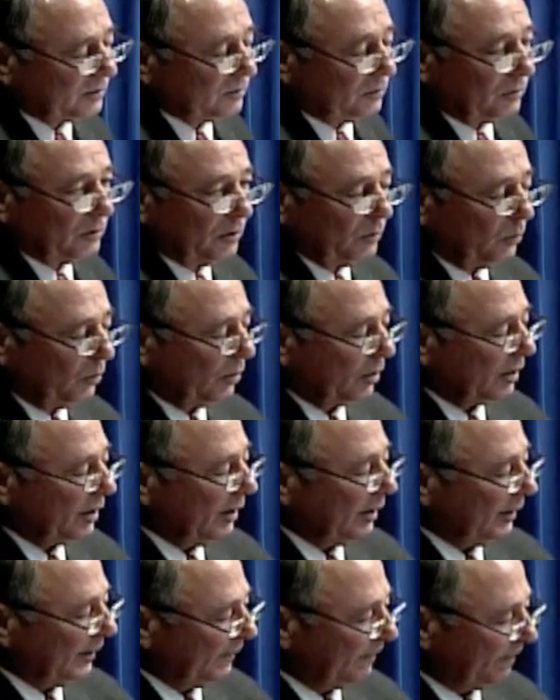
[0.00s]
So good work,
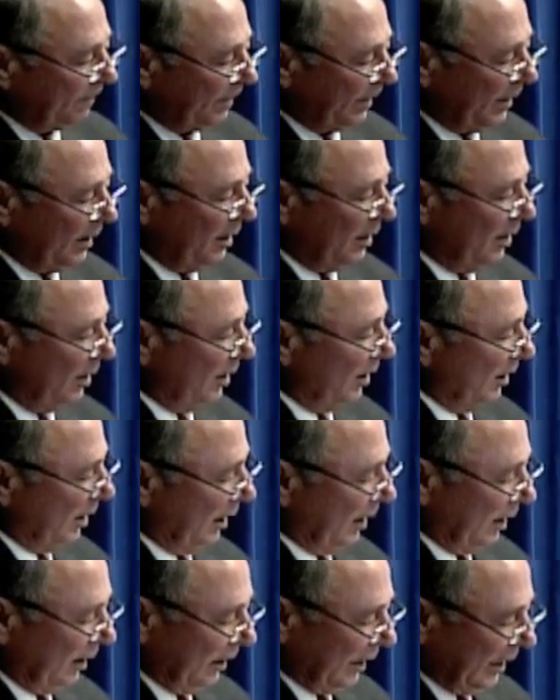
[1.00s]
Holly.
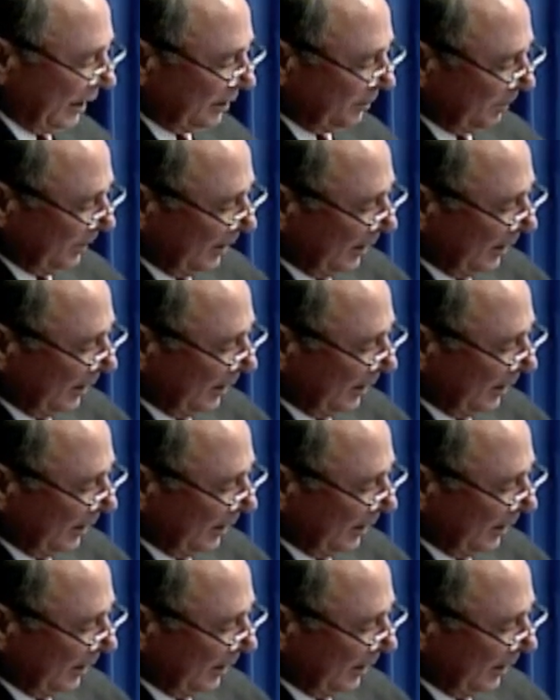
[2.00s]
And last but